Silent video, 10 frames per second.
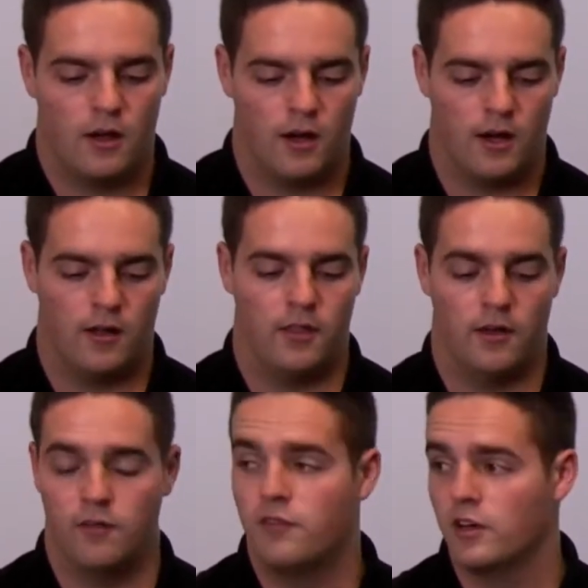
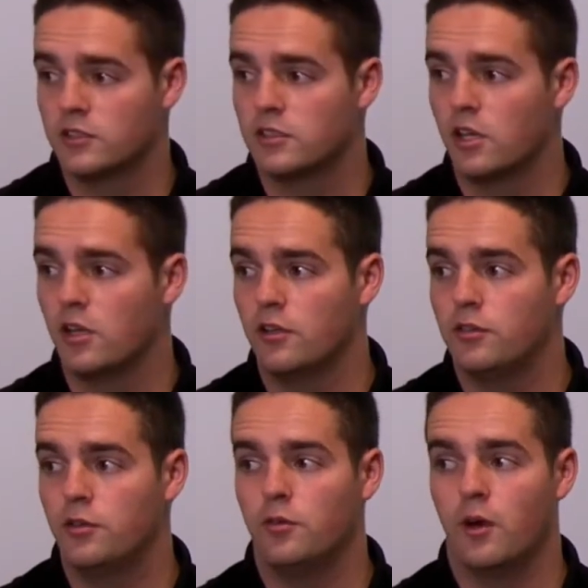The first
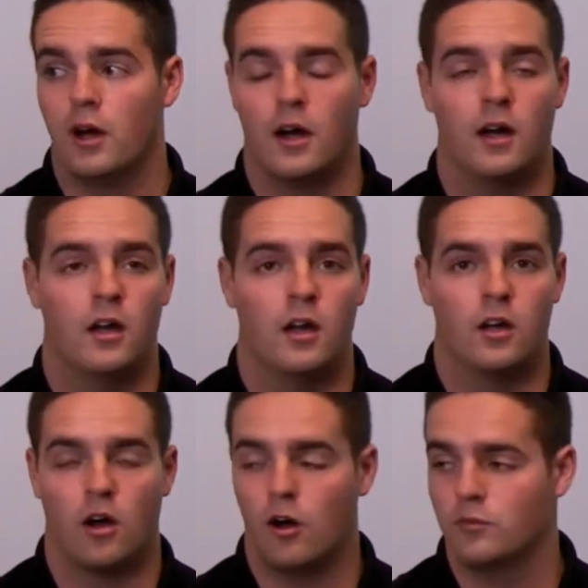2
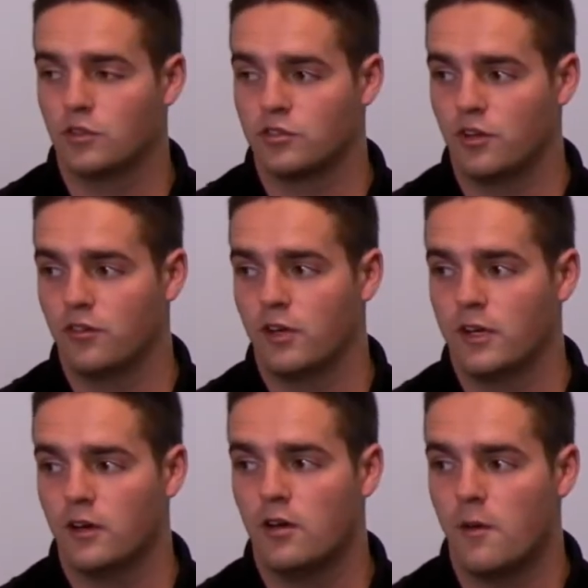columns are shown right
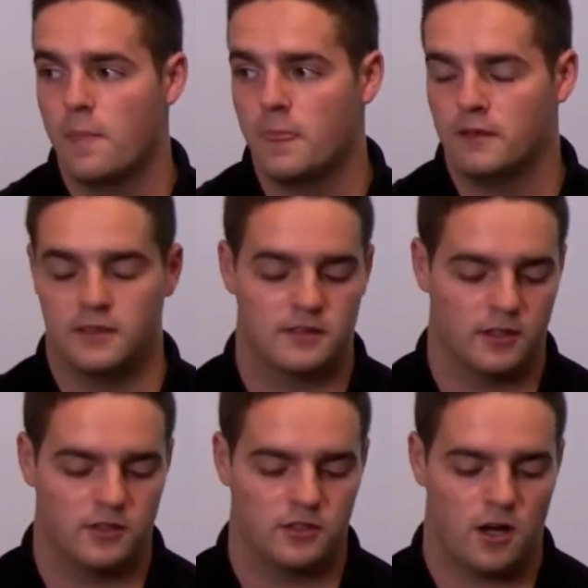here,
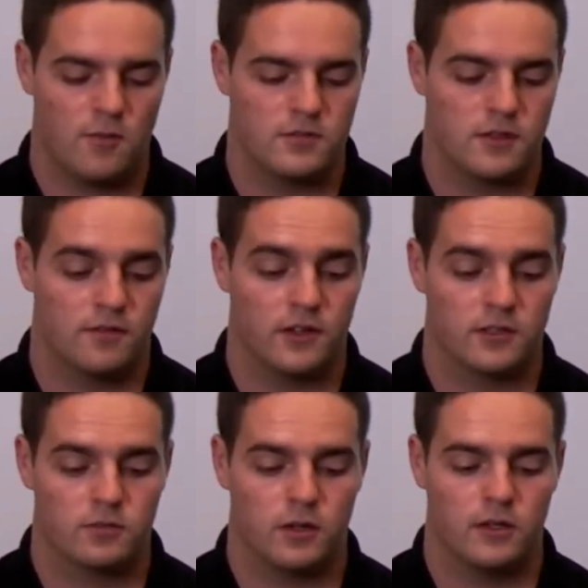distillation columns. The
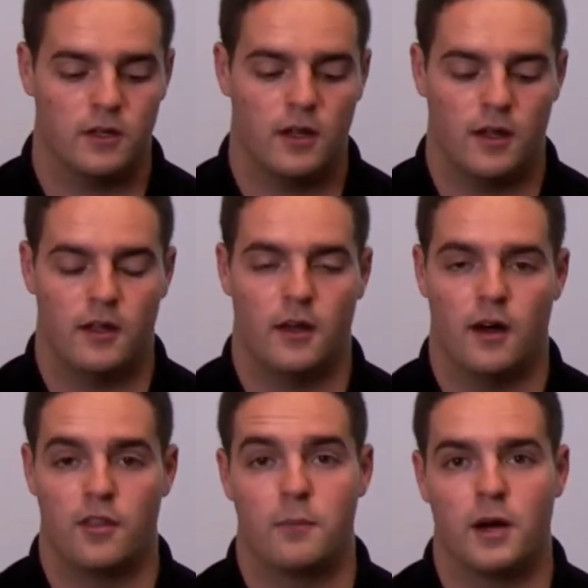first one,
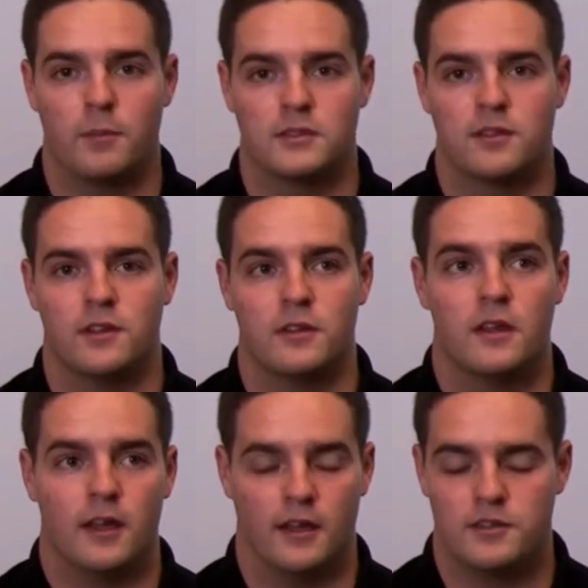the purpose of it
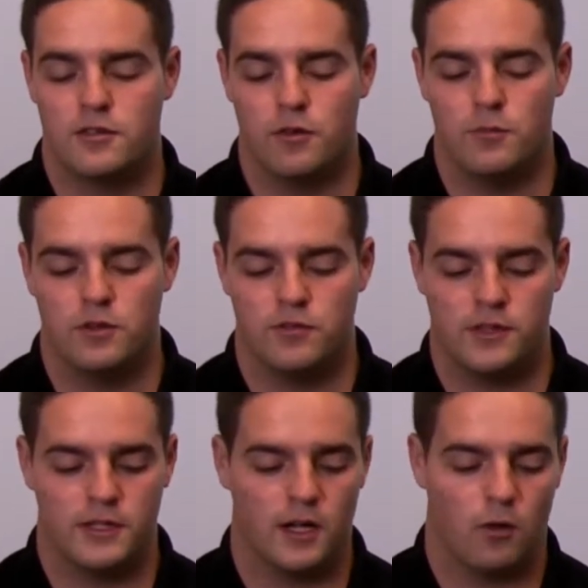is to remove
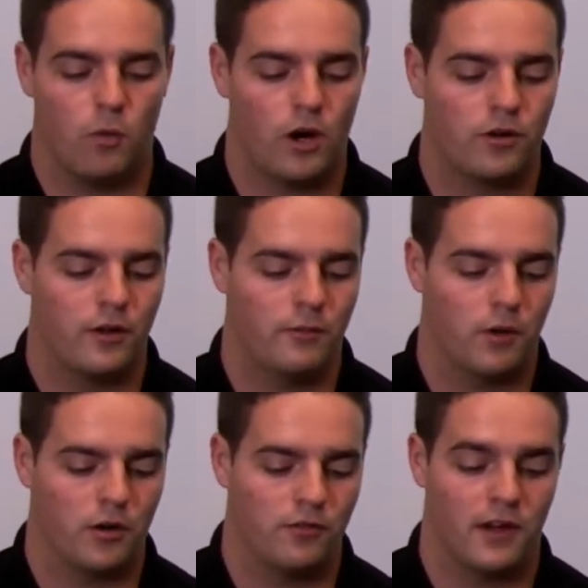the water and
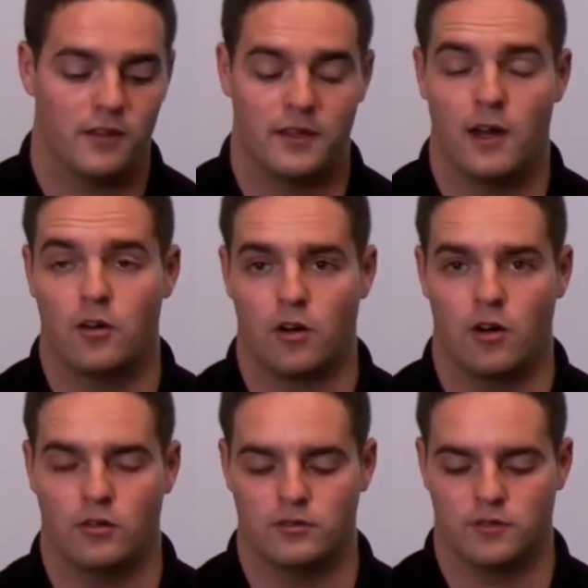monovalent
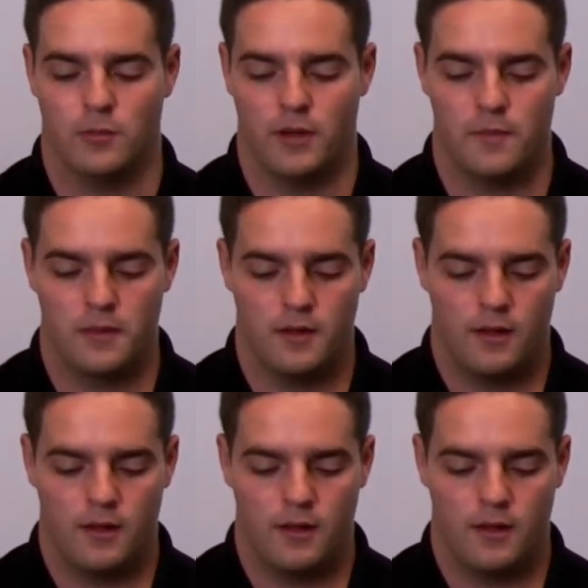alcohols from it.